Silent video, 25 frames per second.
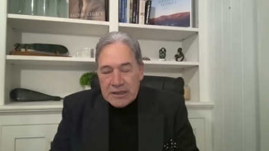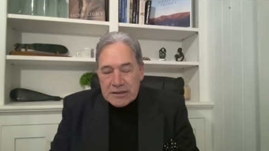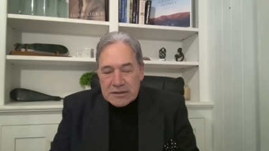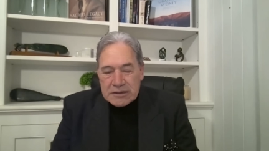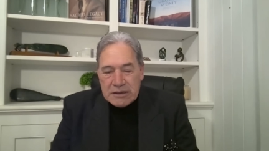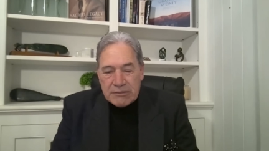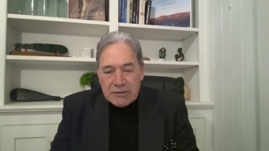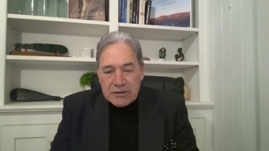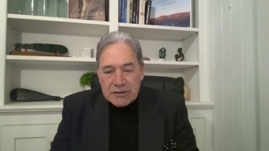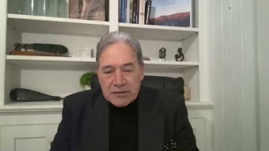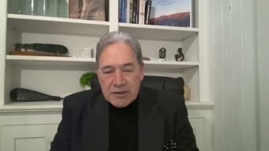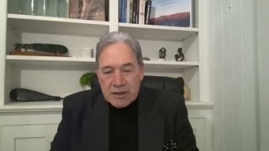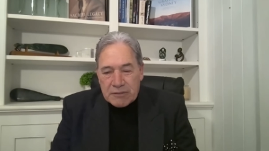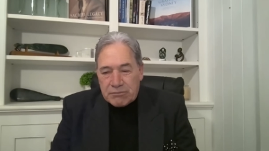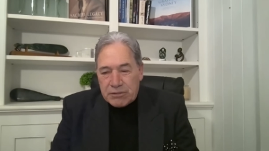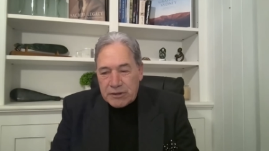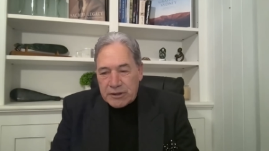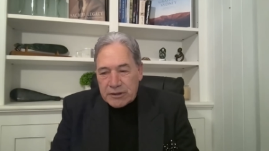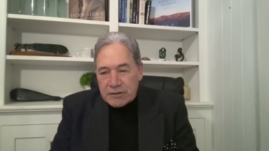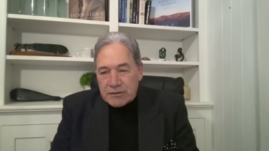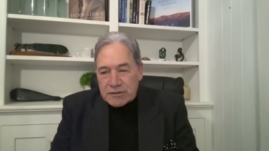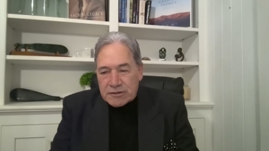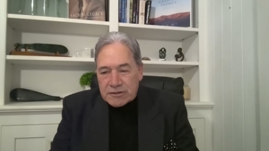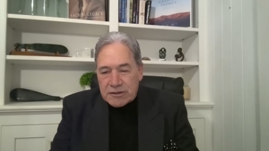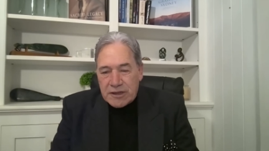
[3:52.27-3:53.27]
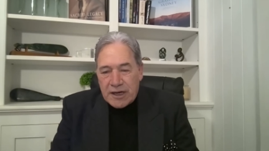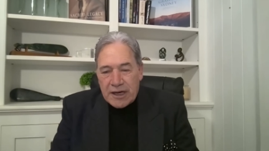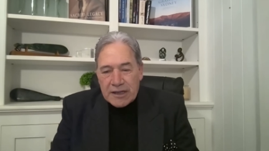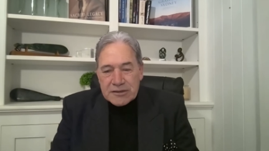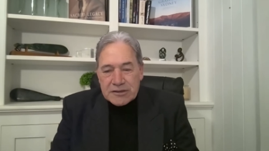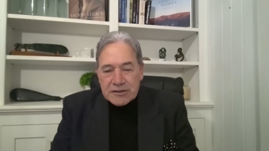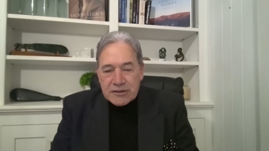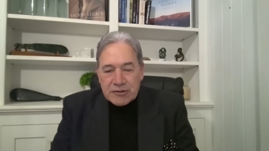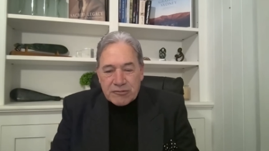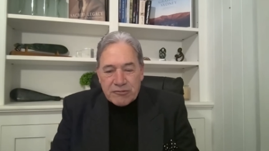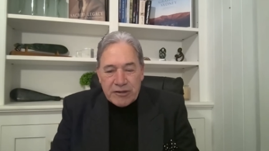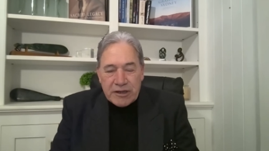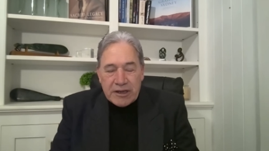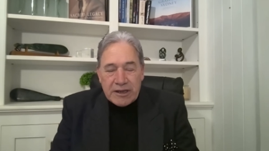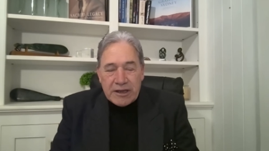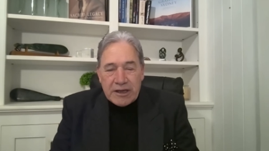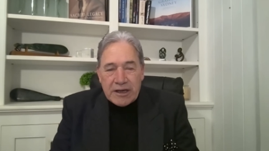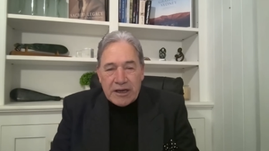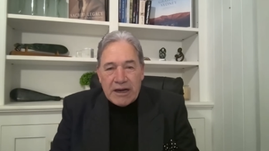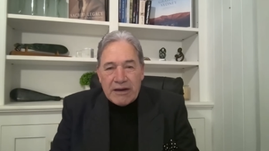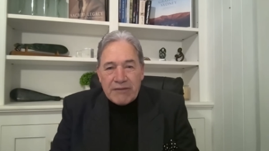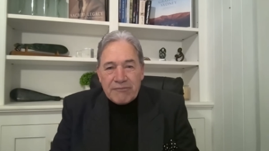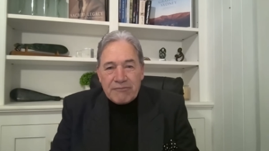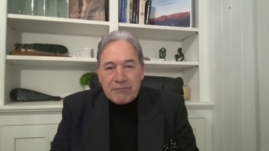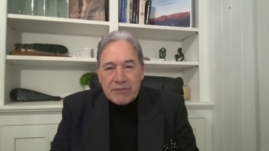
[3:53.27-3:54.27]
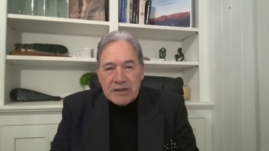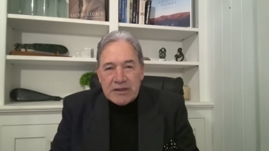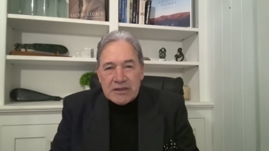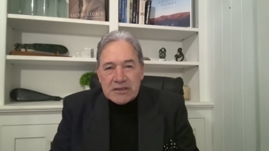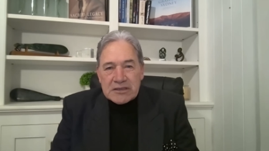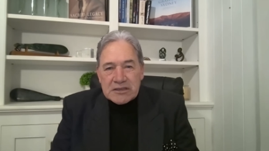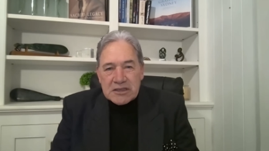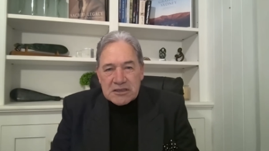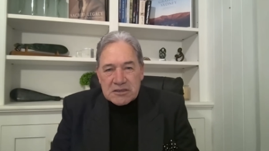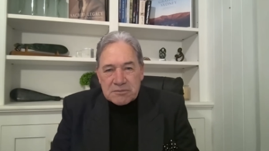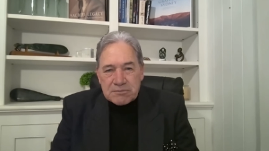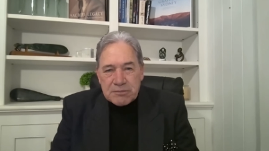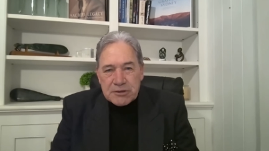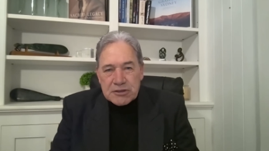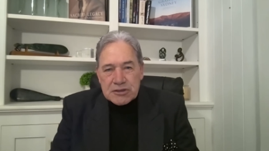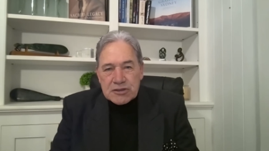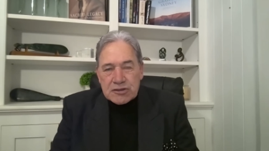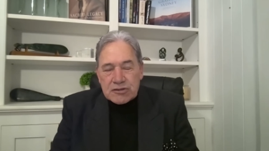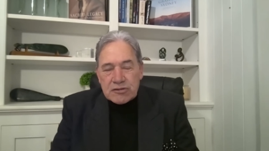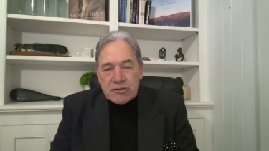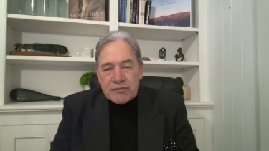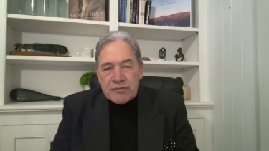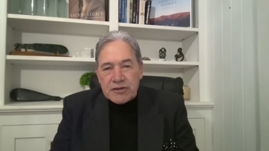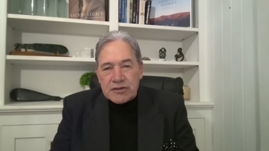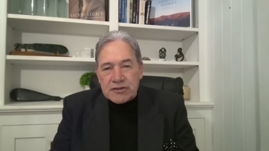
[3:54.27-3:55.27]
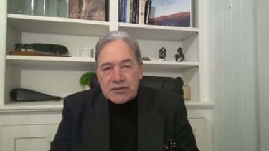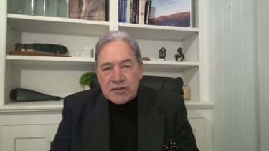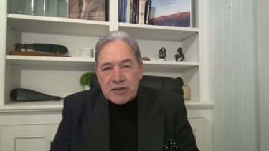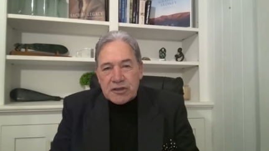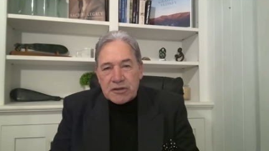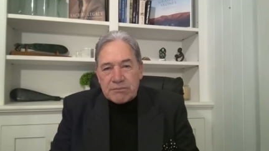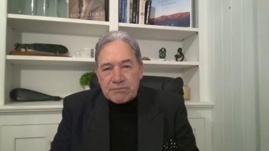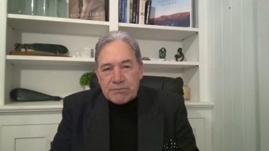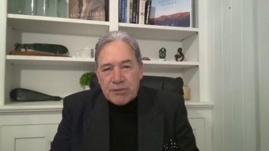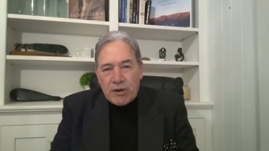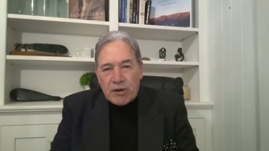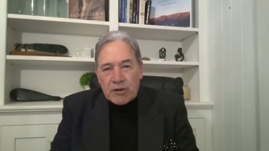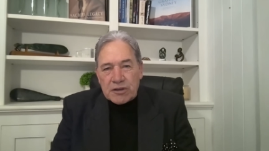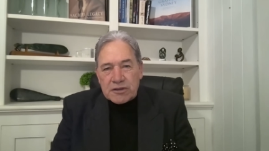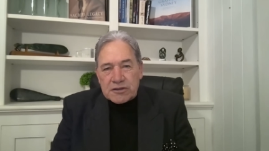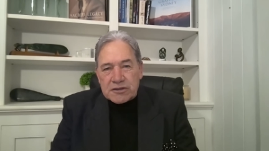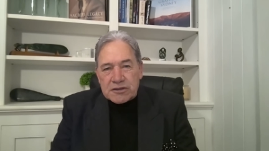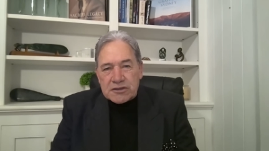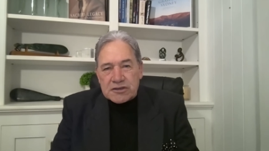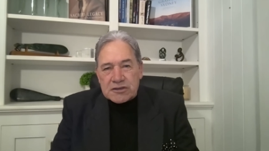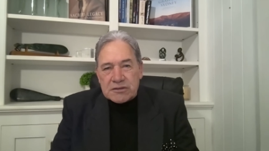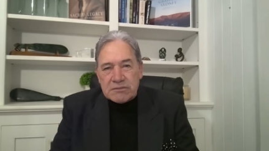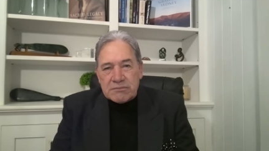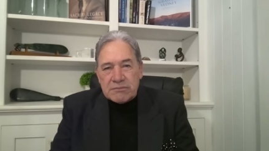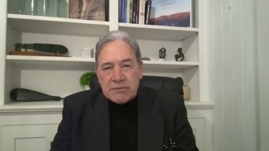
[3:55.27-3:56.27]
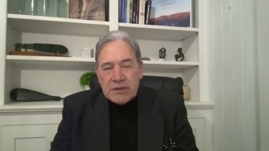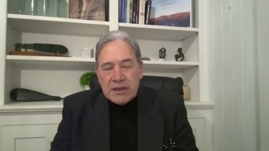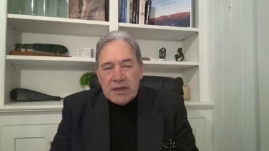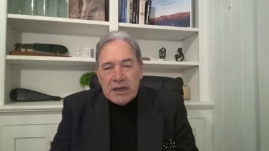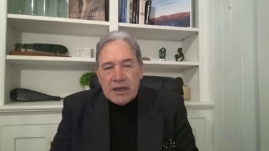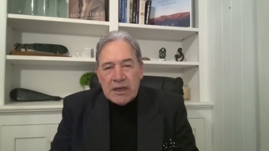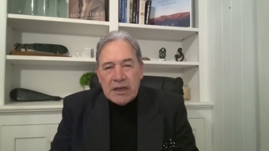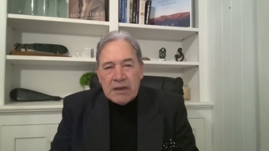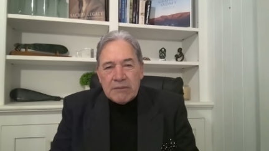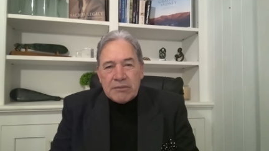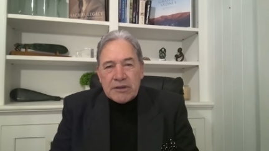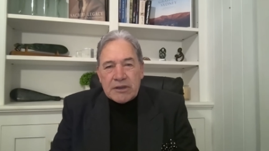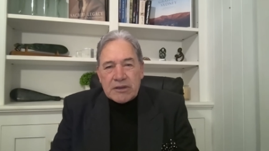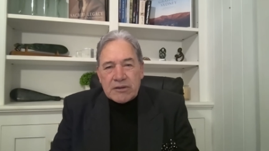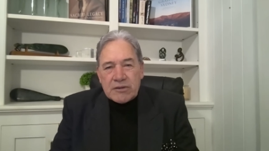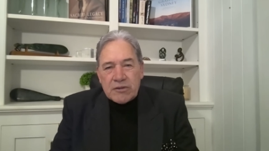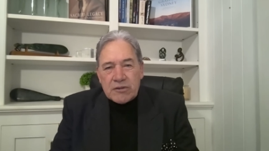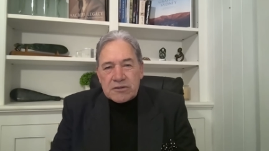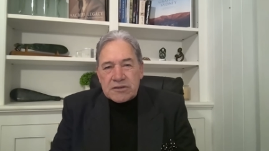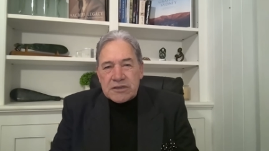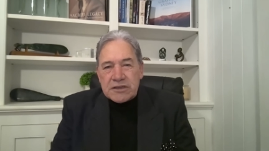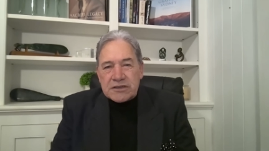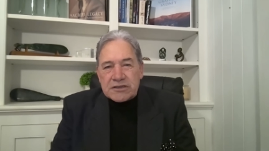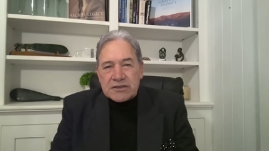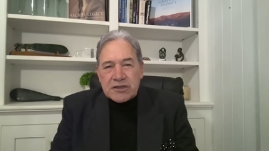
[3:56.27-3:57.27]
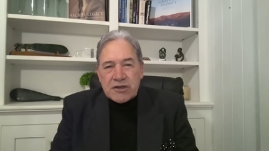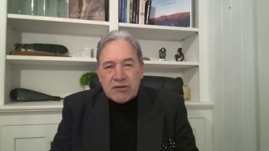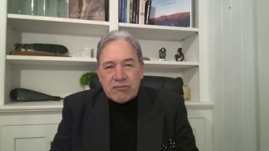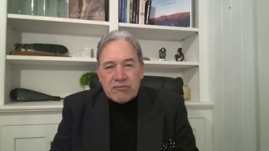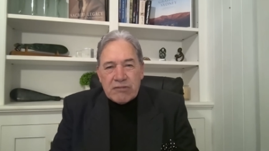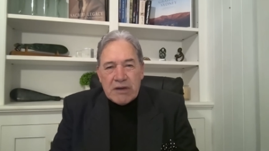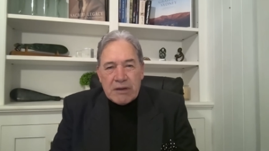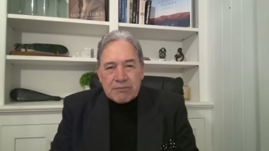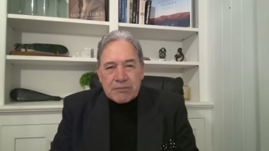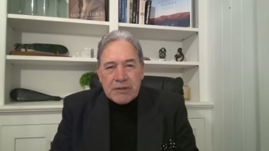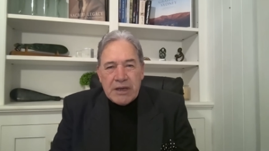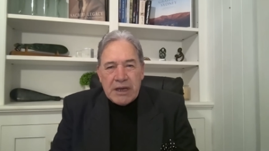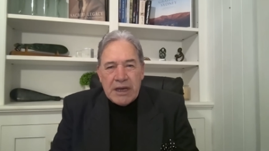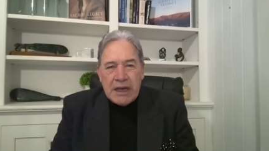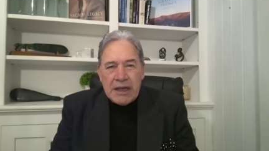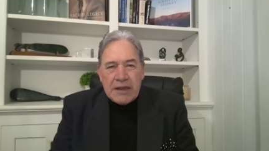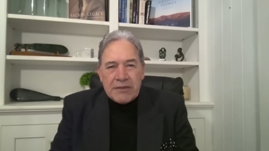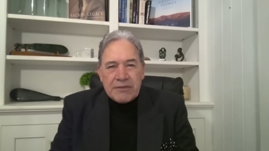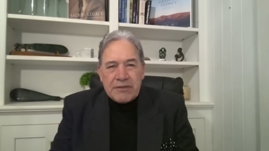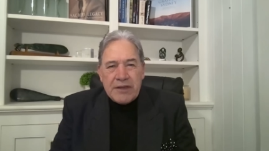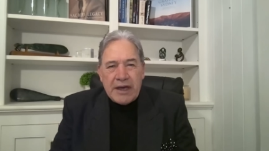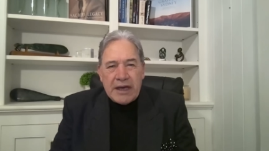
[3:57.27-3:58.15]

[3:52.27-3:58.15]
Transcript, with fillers: somebody's got a political science degree, I've been suspicious of the New Zealand polling system because it's corrupt.